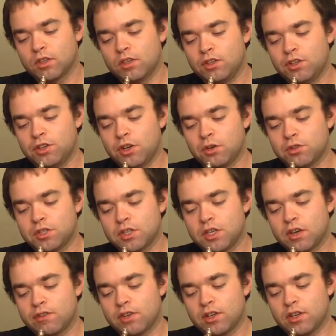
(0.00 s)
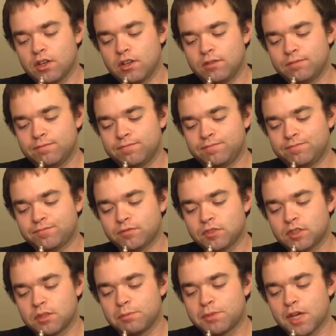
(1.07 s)
you know, to give it
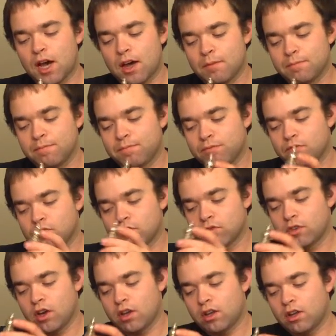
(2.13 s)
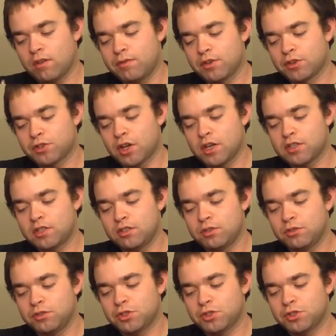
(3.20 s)
some time, right? If you're trying to